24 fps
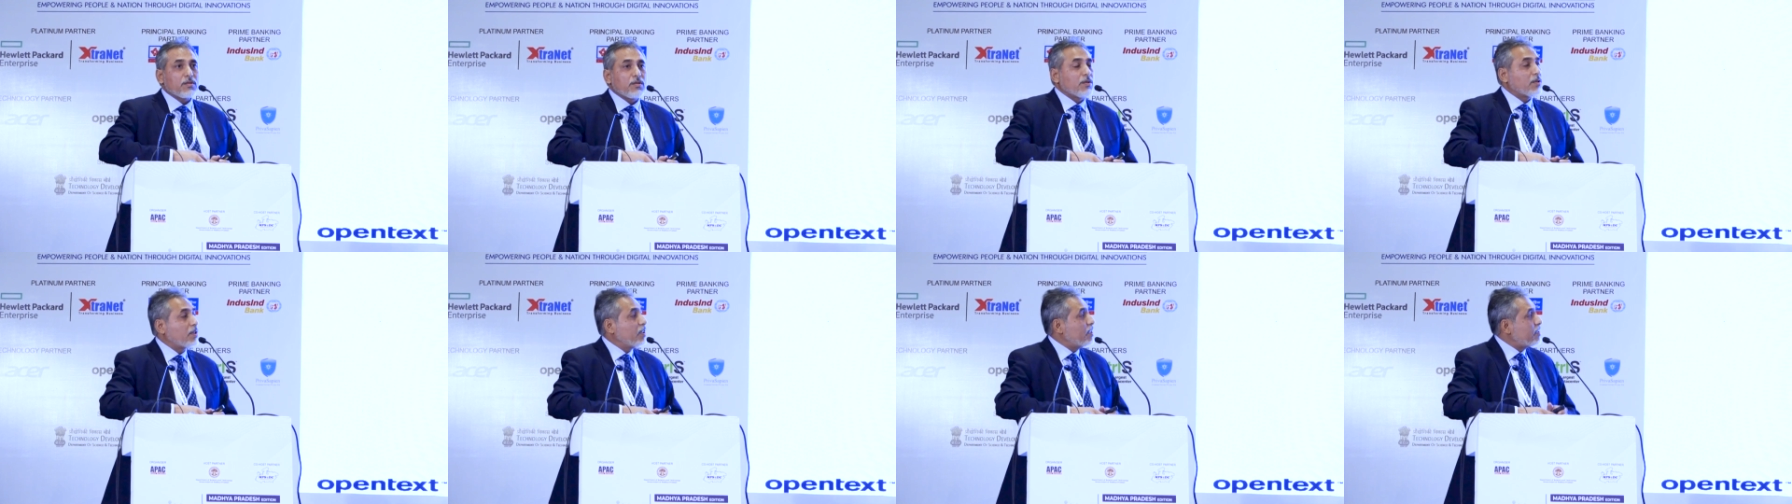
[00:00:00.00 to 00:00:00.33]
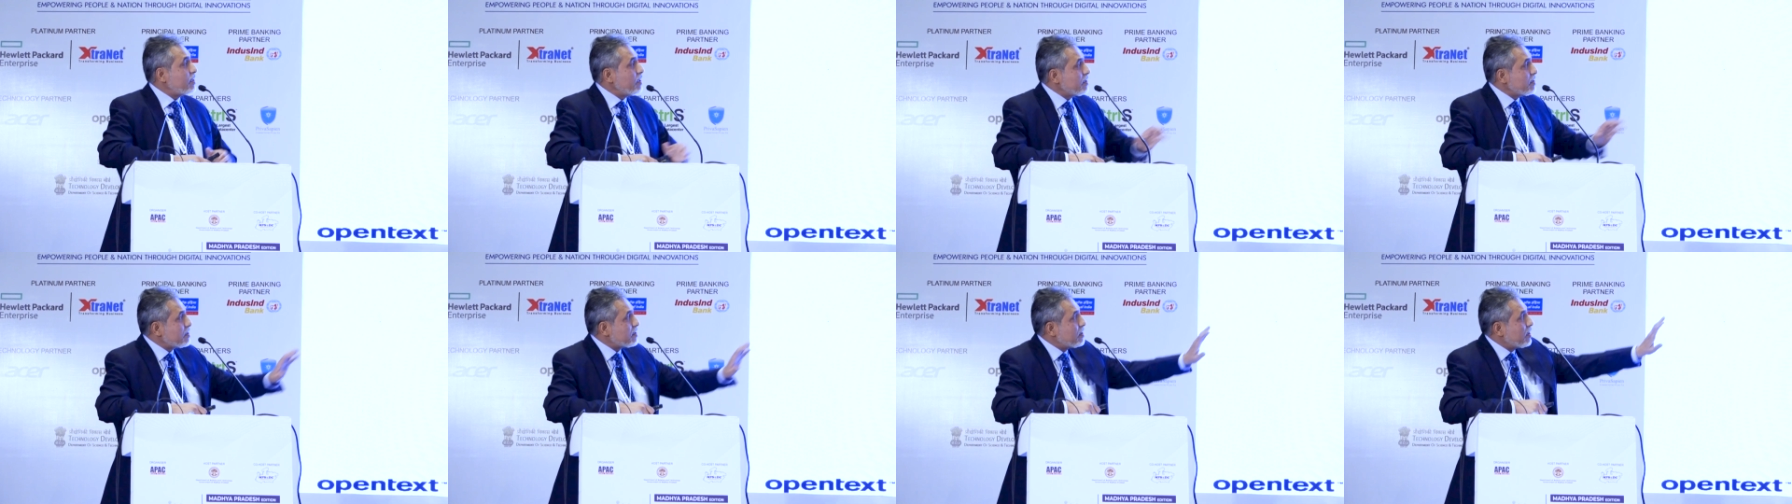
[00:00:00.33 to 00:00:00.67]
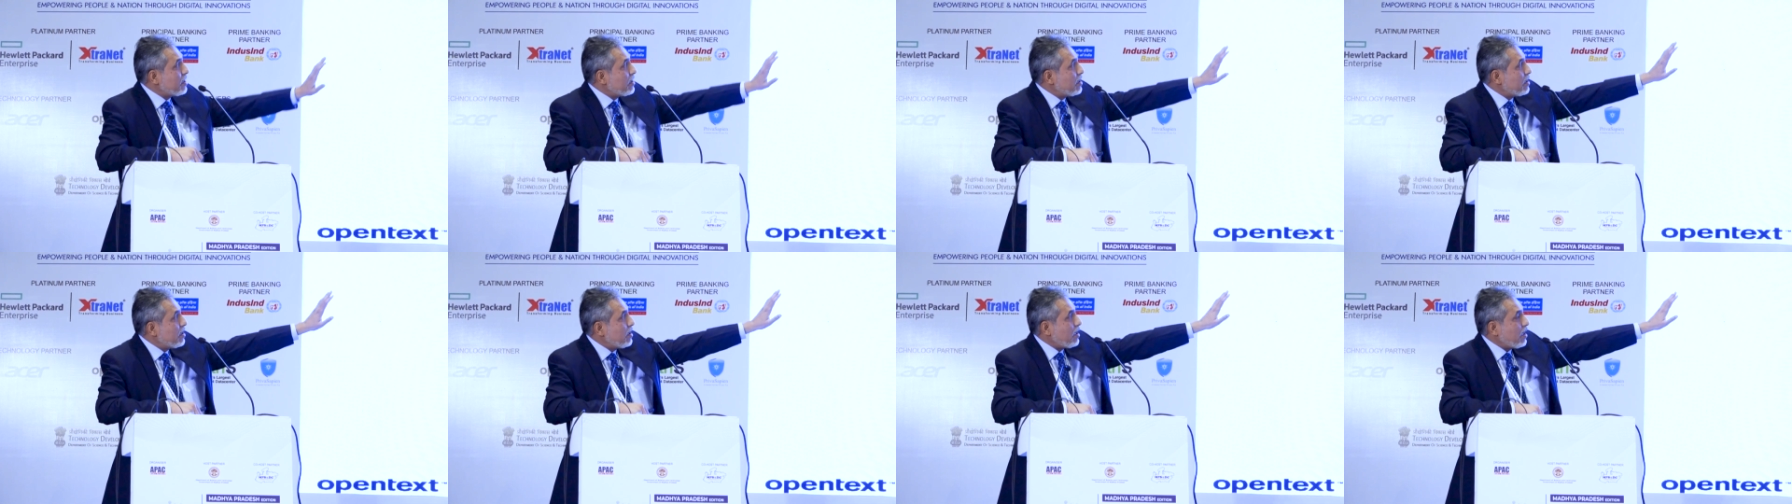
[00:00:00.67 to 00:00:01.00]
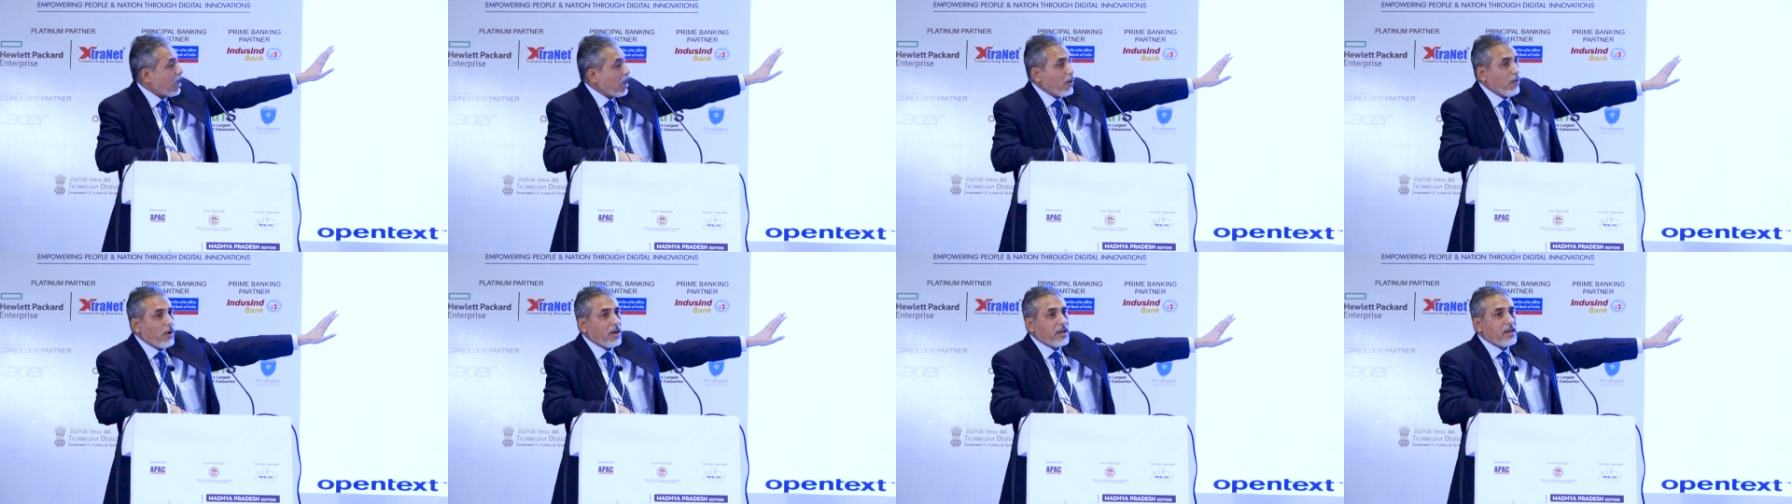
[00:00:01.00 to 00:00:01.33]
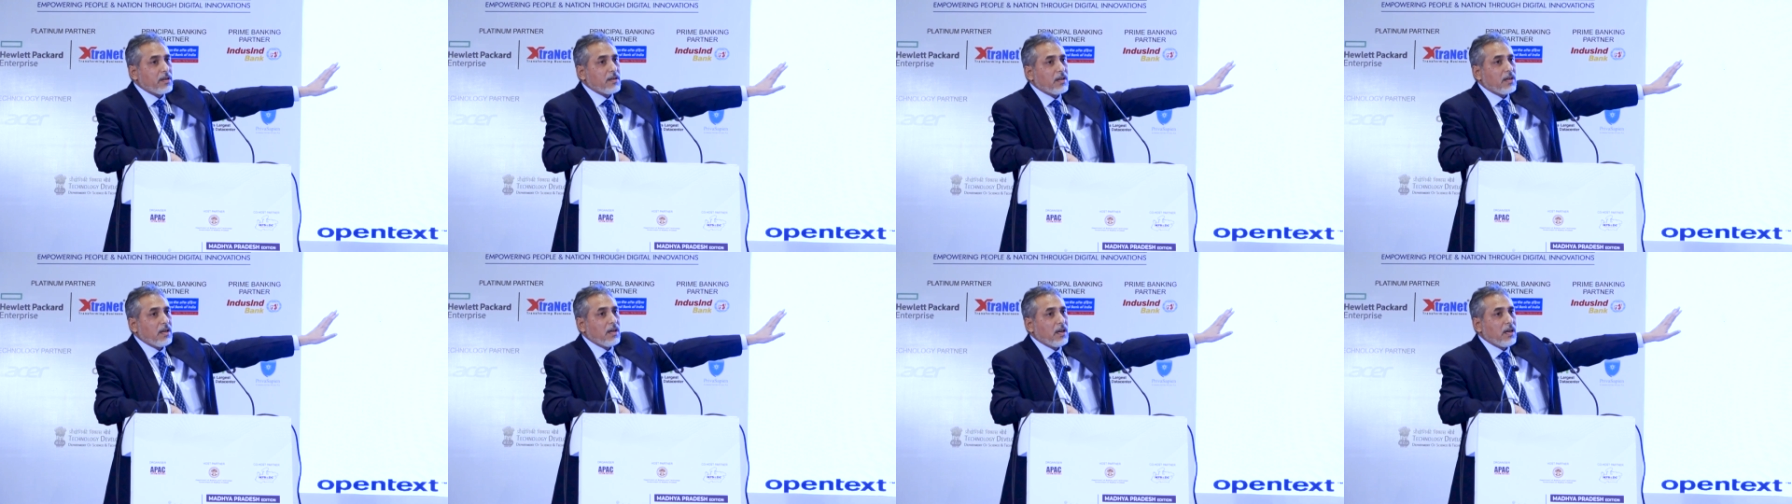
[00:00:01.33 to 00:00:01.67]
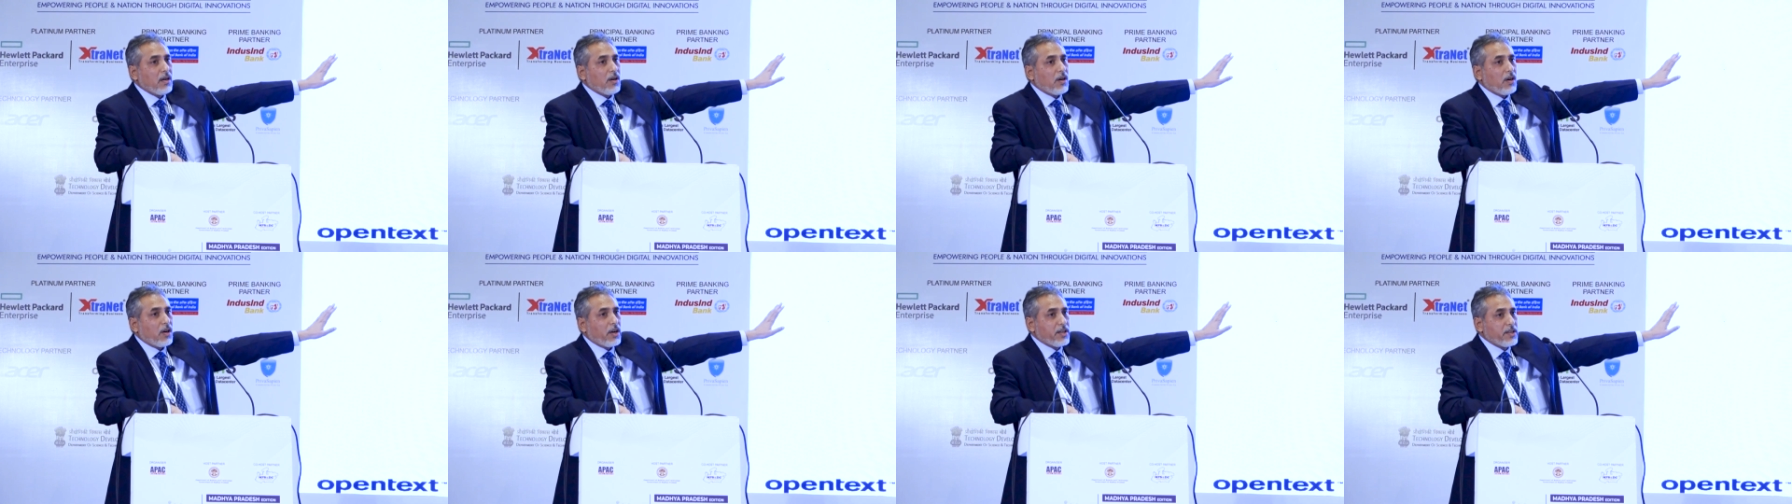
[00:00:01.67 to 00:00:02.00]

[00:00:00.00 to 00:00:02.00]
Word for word: So this is the our uh,